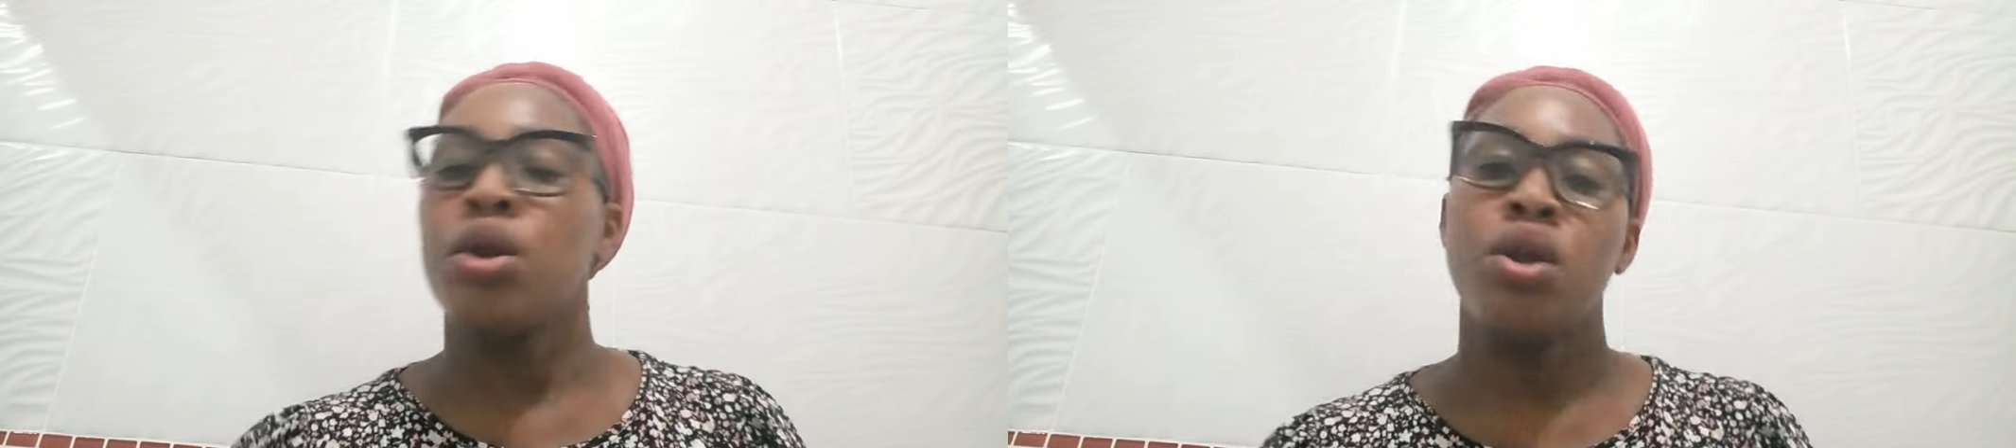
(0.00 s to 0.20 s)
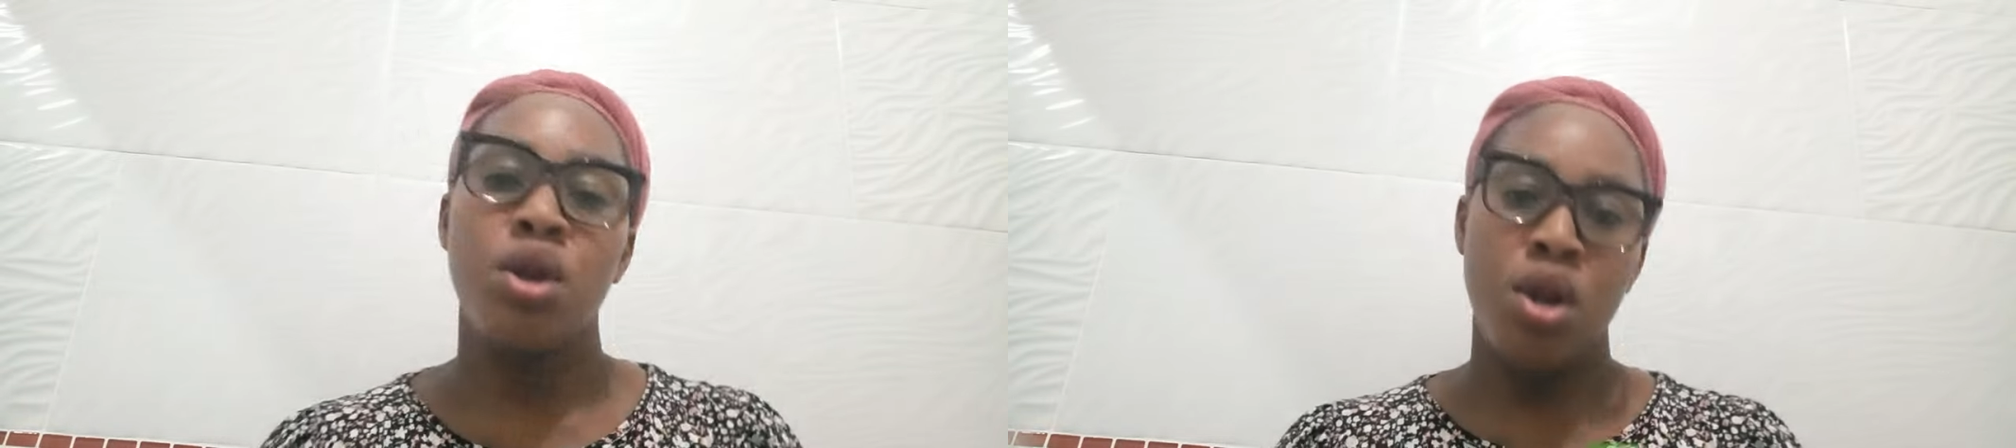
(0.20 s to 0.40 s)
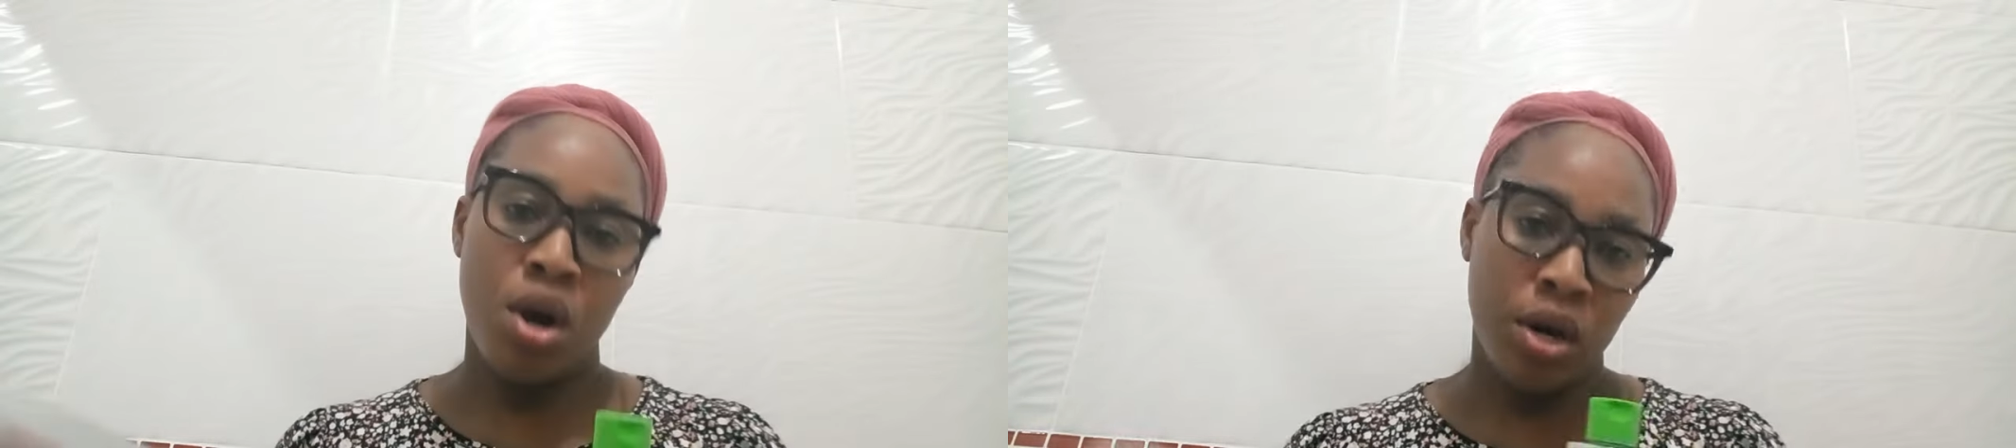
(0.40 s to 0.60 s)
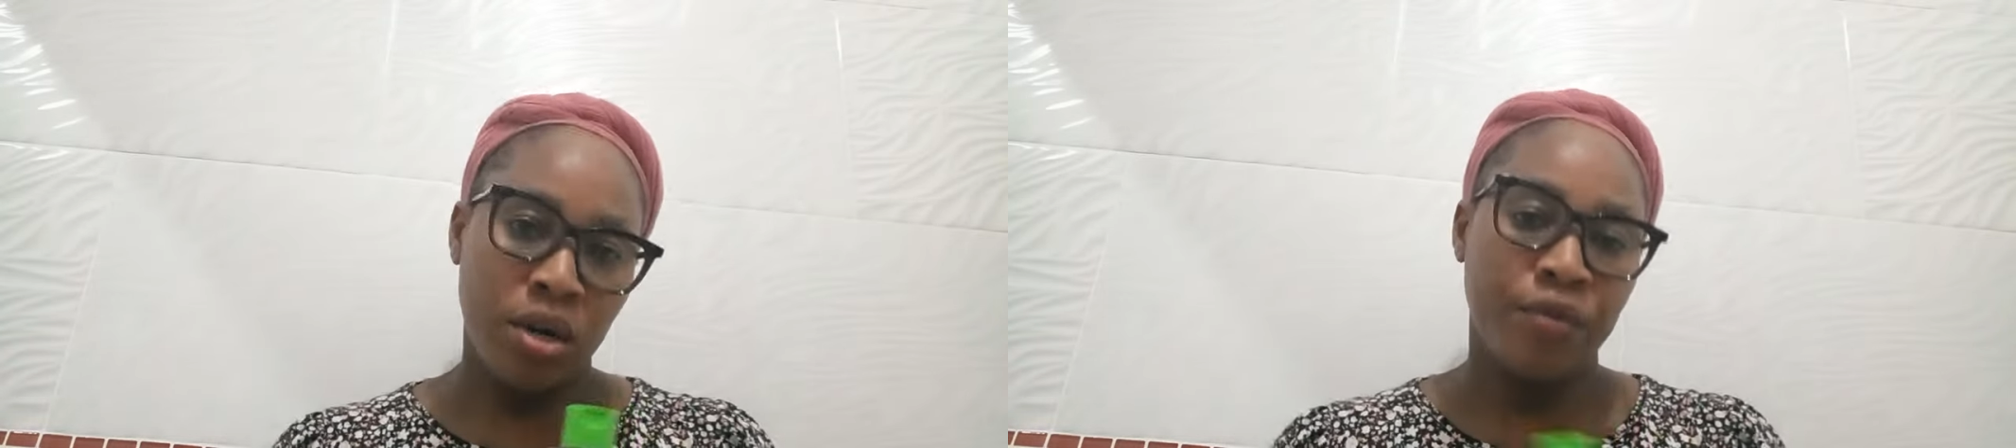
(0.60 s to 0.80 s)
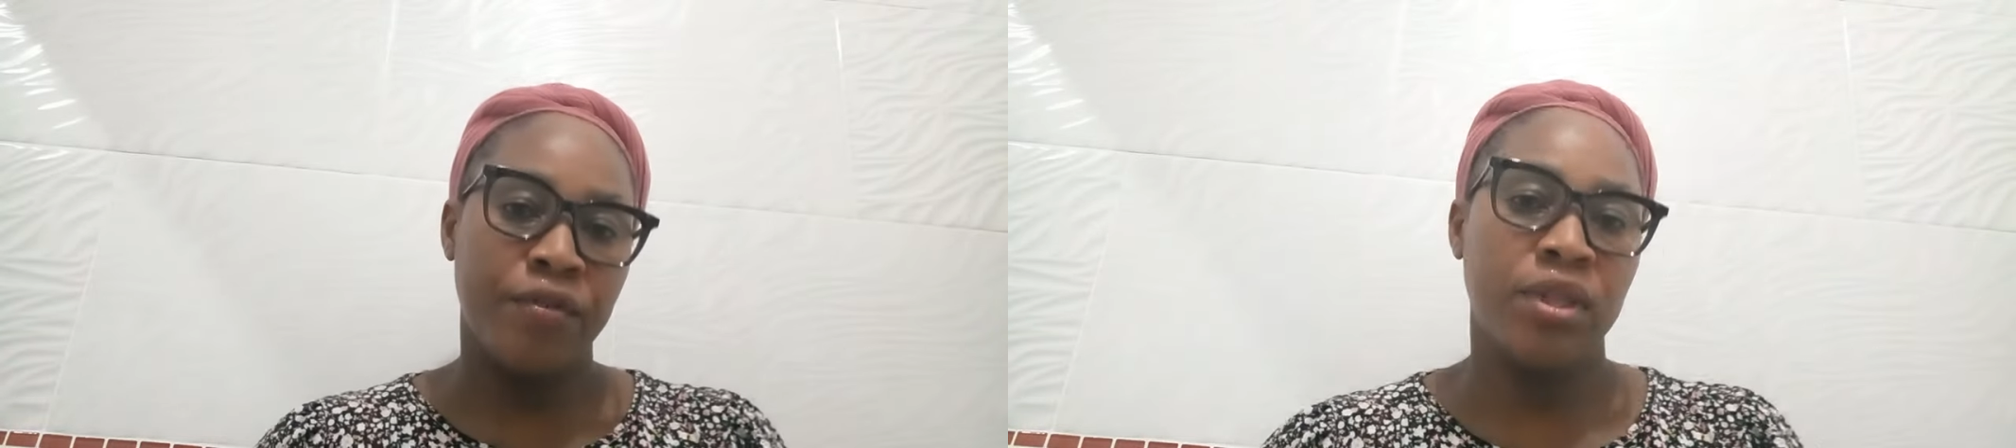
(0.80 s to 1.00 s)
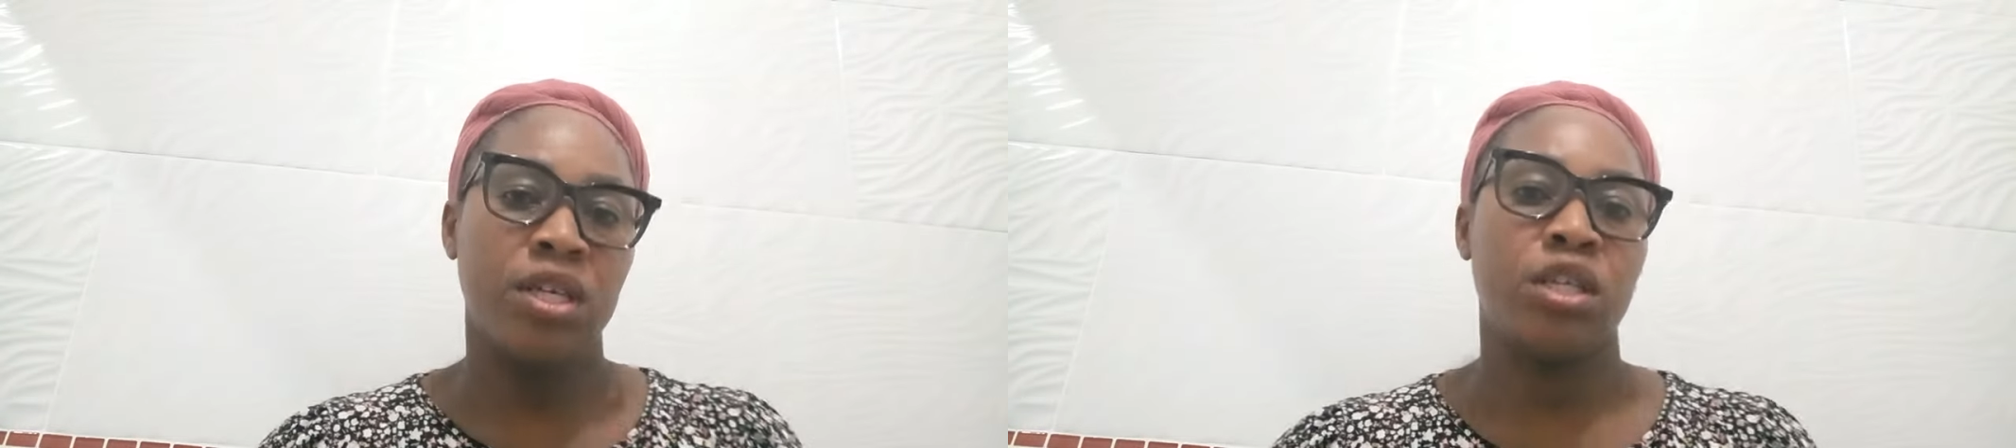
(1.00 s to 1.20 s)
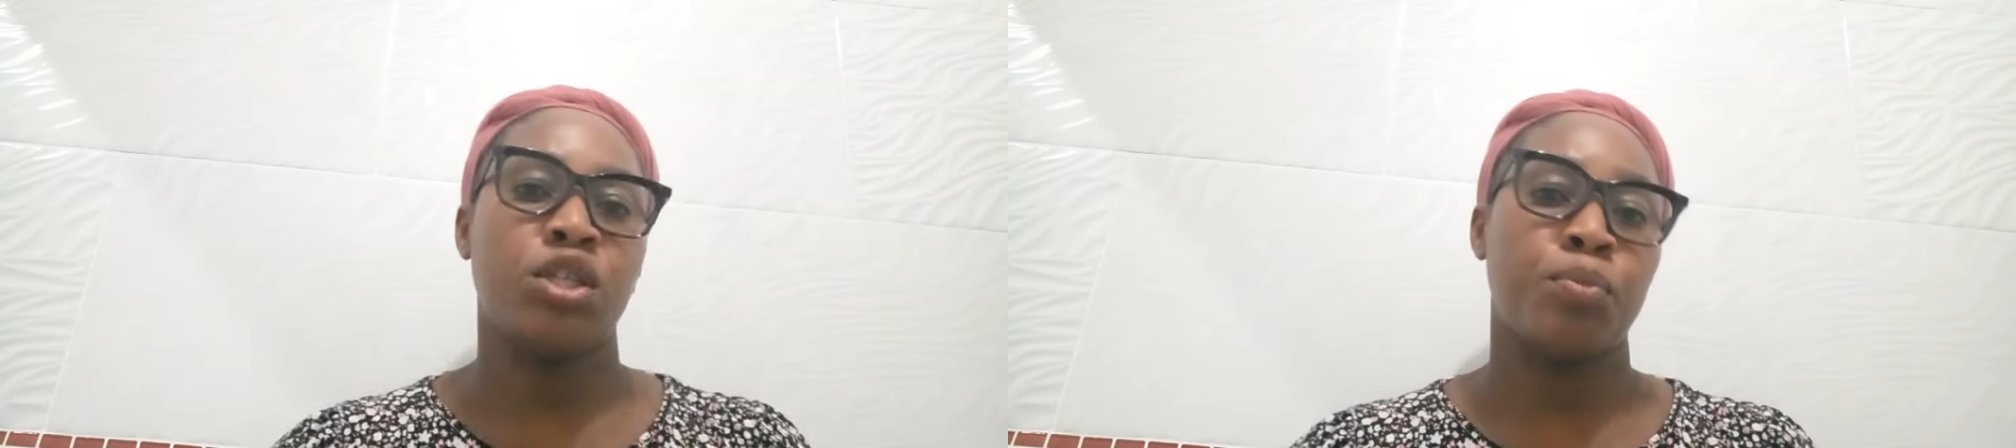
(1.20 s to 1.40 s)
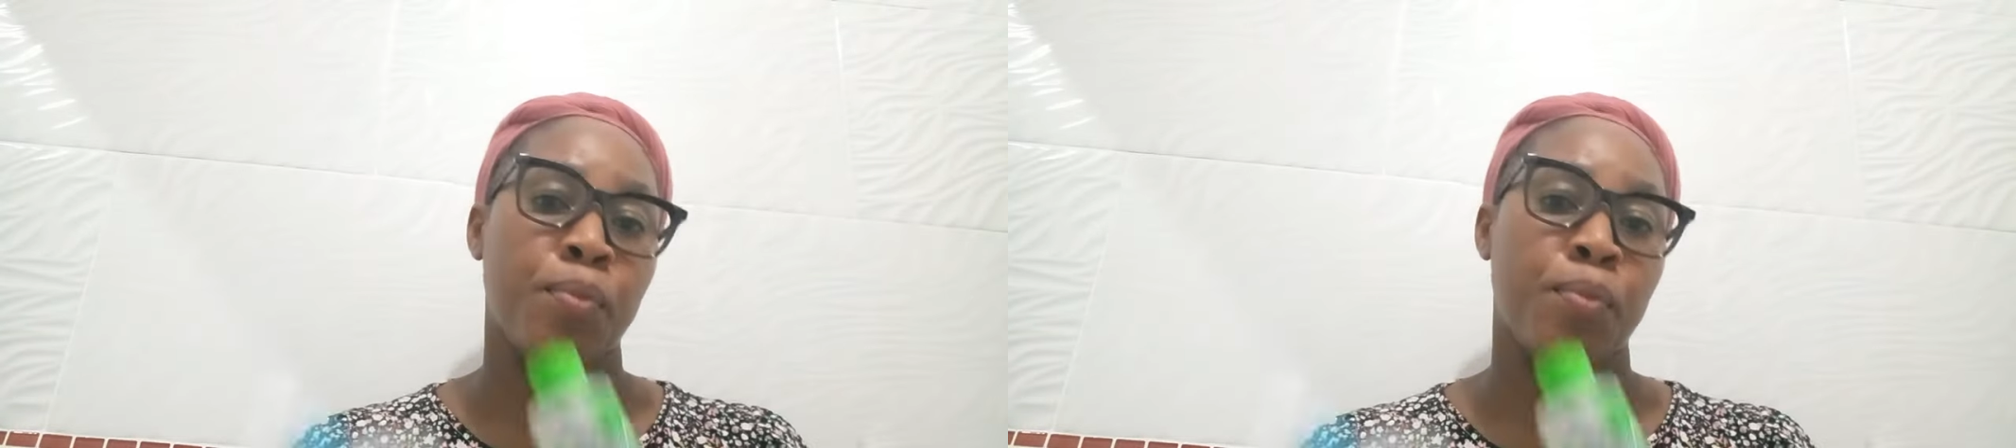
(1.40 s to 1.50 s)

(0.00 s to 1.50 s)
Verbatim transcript: none of these